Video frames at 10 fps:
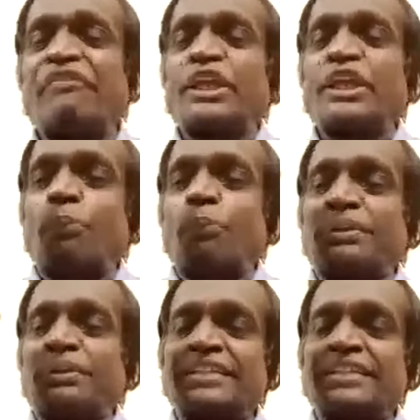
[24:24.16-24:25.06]
and where
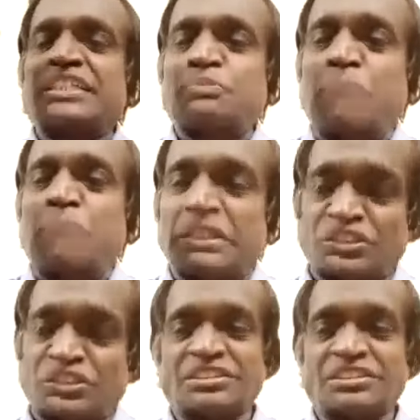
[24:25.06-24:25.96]
your presence is
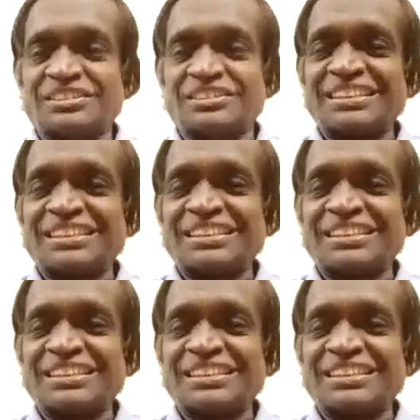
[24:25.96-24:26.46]
must,